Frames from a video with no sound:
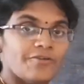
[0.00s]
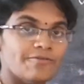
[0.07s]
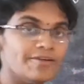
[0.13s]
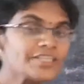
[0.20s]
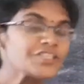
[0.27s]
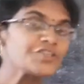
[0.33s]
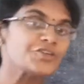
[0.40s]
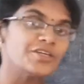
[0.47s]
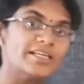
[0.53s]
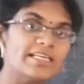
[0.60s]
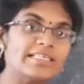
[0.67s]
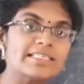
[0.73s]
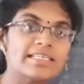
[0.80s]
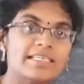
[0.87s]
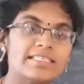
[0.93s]
which
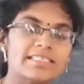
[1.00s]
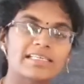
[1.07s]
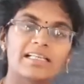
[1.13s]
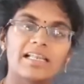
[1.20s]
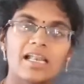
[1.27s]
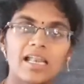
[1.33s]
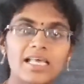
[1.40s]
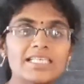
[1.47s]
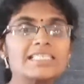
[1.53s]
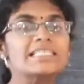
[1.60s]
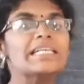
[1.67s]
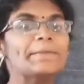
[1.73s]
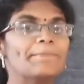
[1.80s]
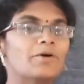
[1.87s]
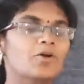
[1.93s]
releases less
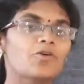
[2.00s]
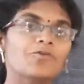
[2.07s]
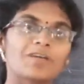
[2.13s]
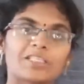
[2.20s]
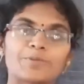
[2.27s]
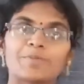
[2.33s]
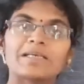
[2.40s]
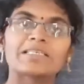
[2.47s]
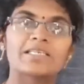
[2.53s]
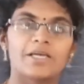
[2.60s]
number of H plus